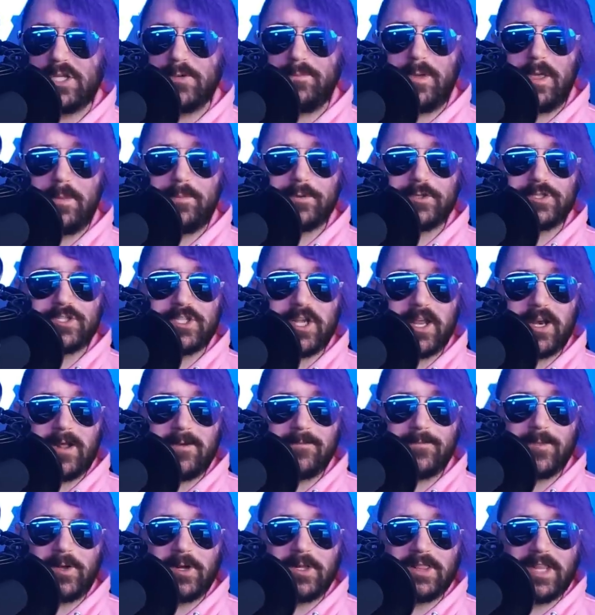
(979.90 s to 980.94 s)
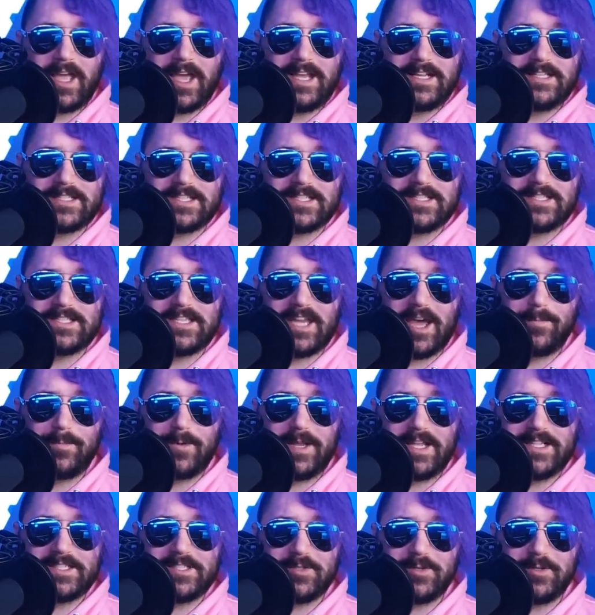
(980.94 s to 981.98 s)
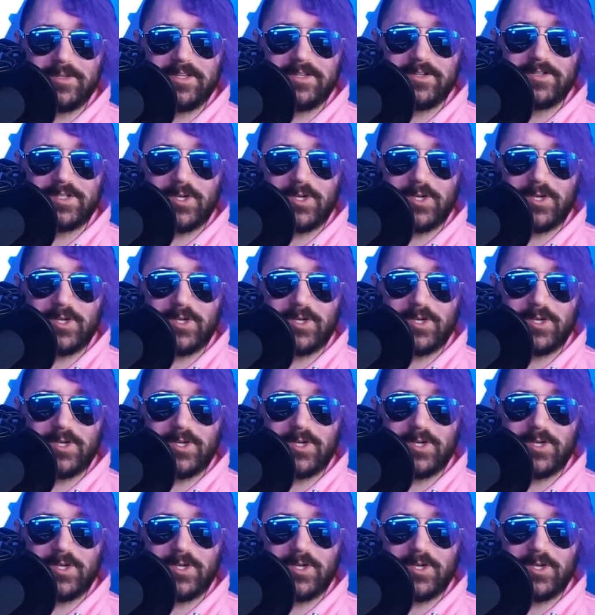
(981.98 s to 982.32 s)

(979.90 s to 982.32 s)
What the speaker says: Till people shut off their lights and stopped answering their